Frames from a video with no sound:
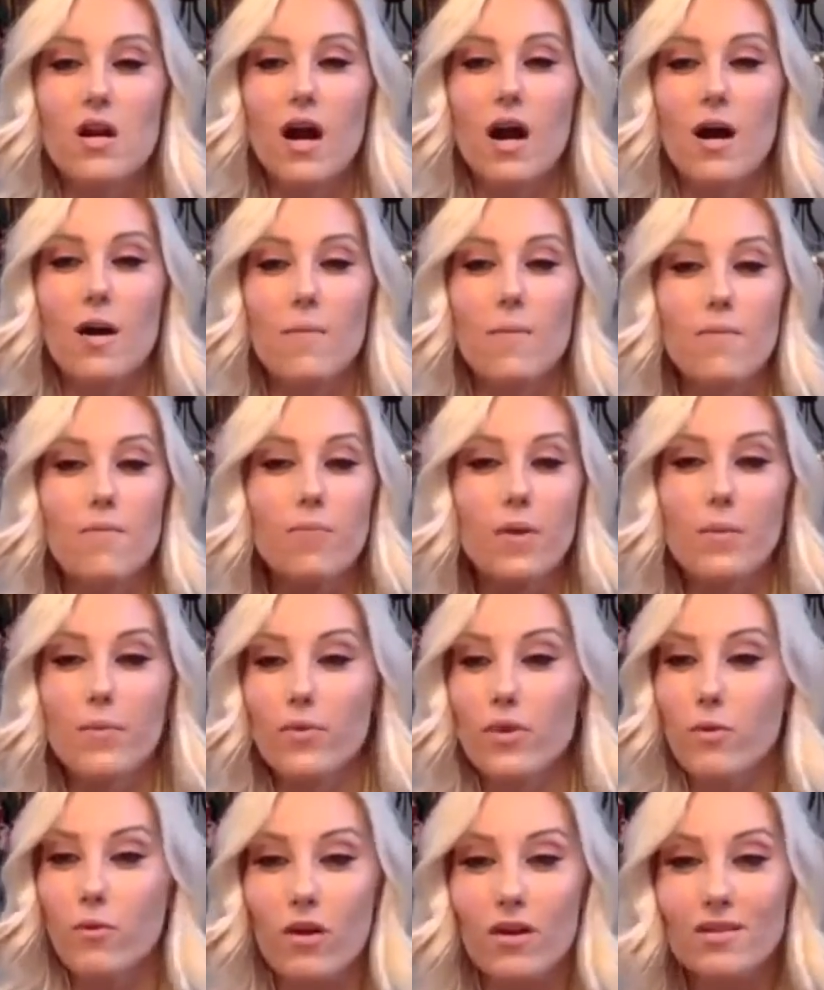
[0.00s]
other
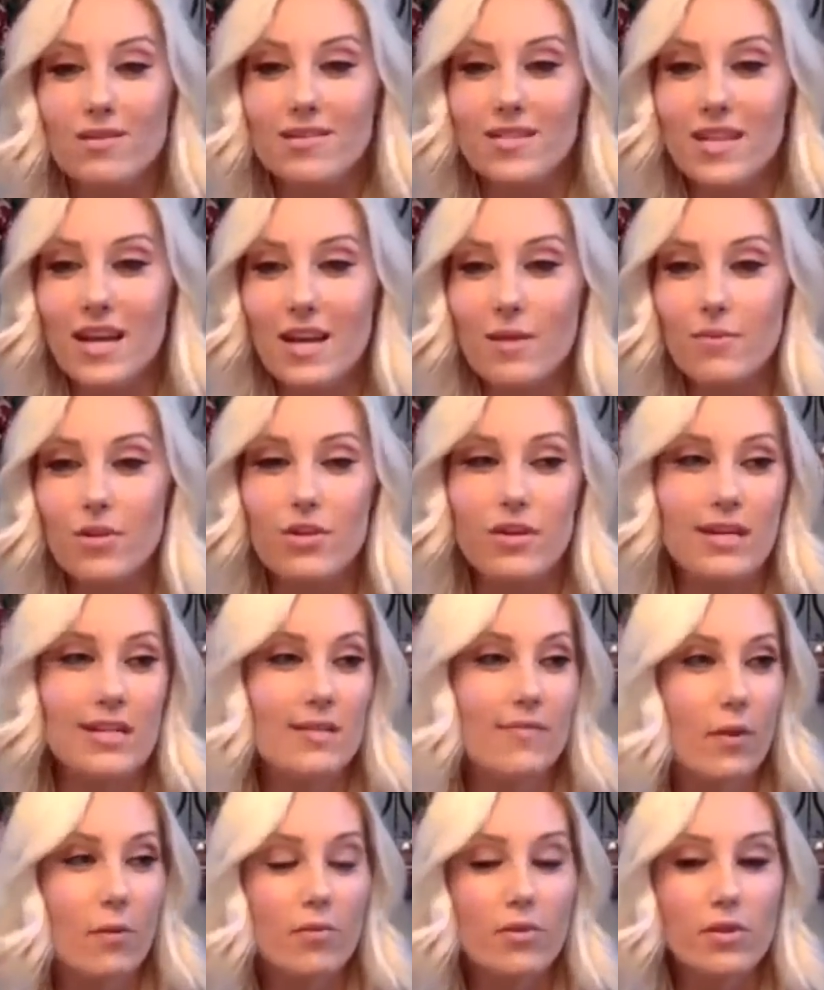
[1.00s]
people that were on
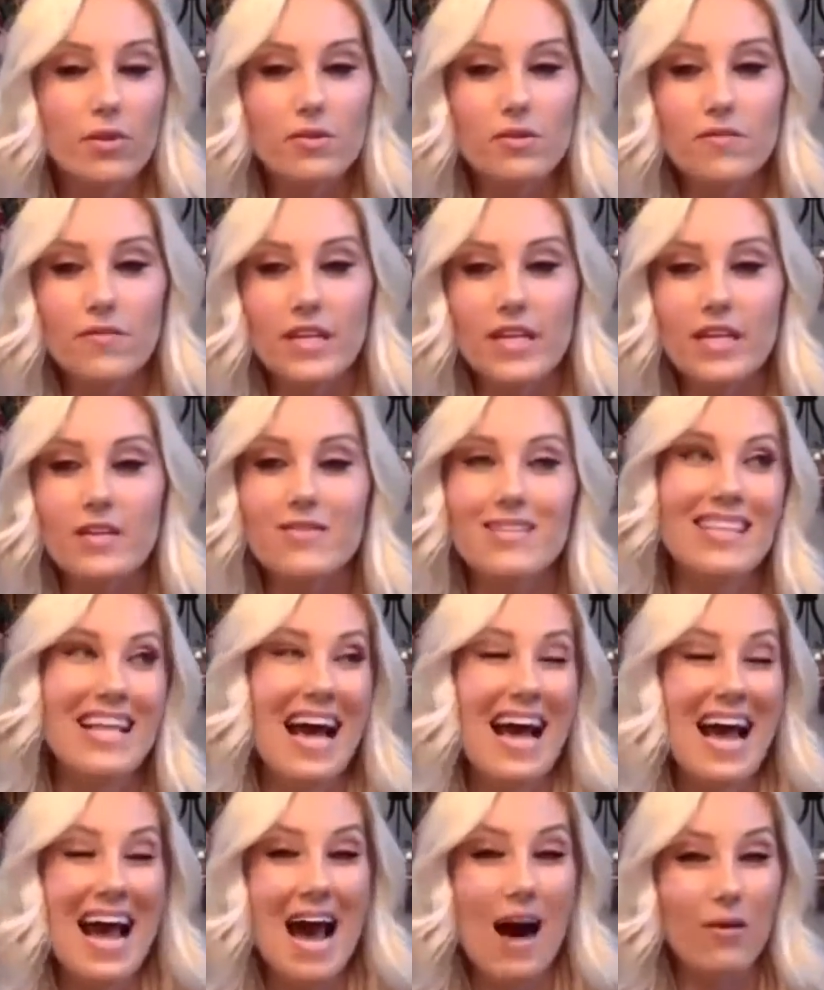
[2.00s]
site when you guys filmed those
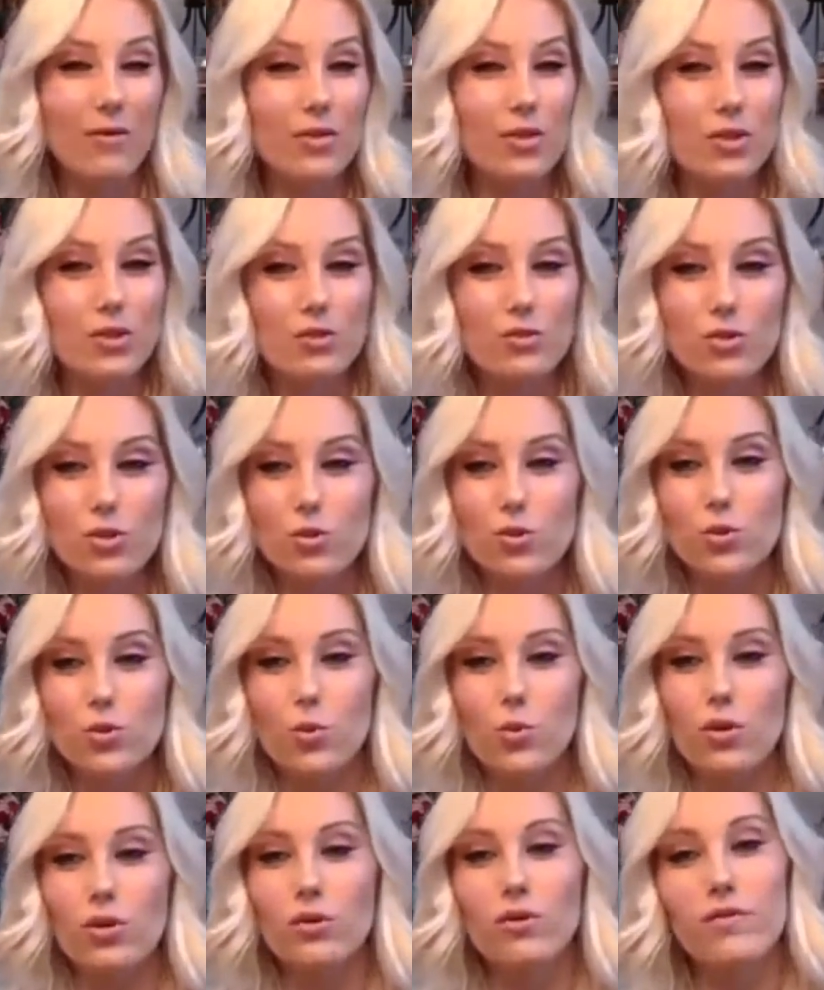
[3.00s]
videos and that
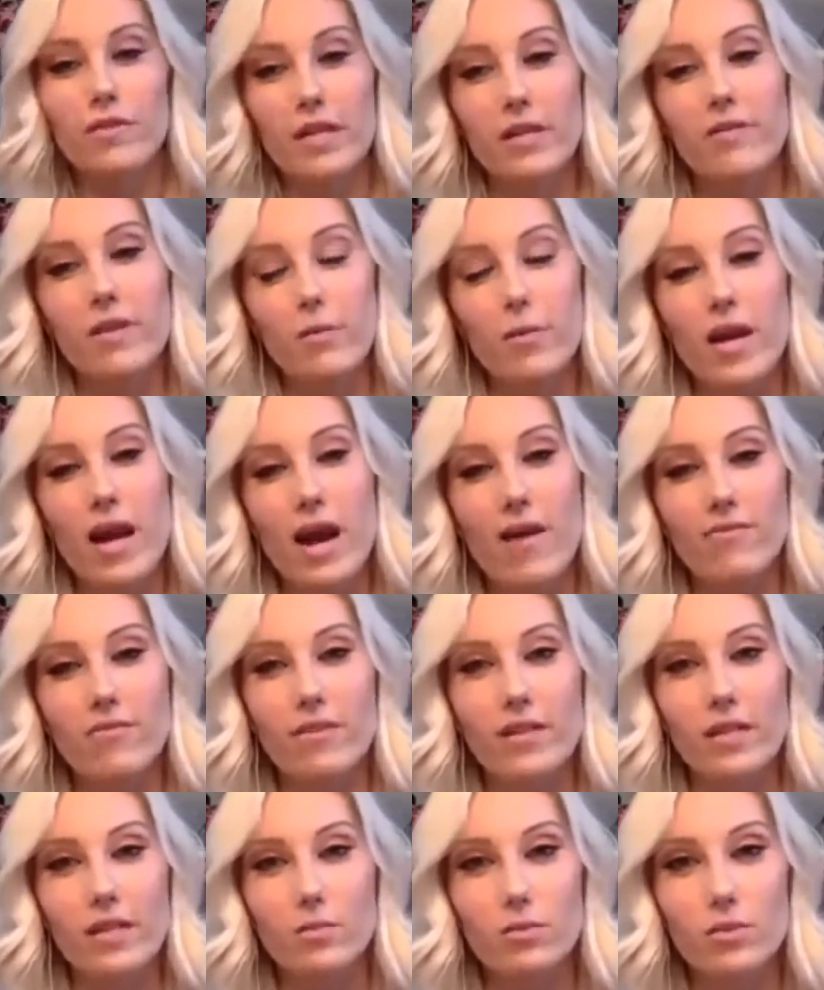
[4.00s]
how-to tutorial
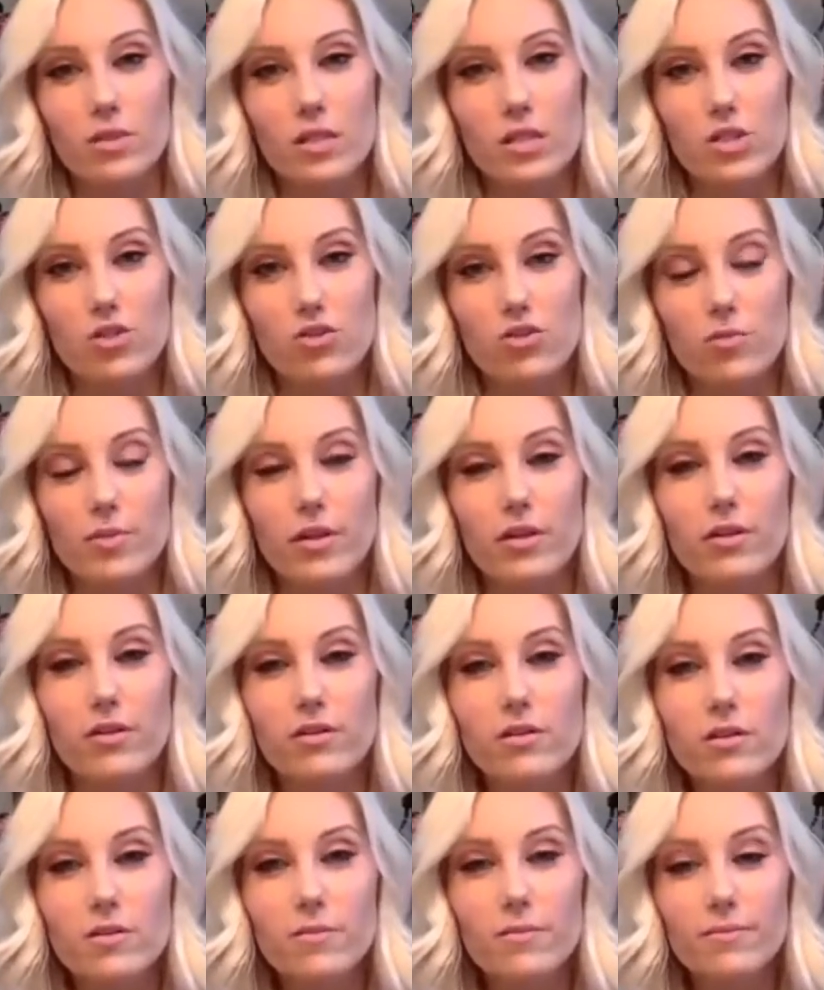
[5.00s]
video that we have available to
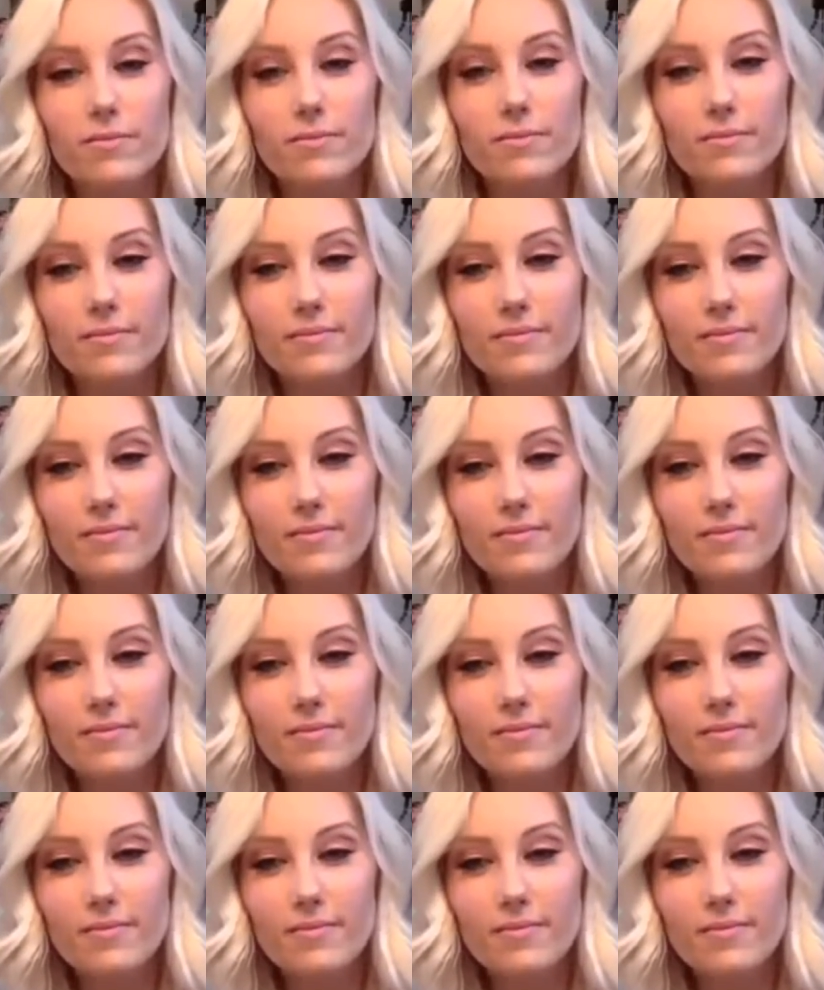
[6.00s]
distributors?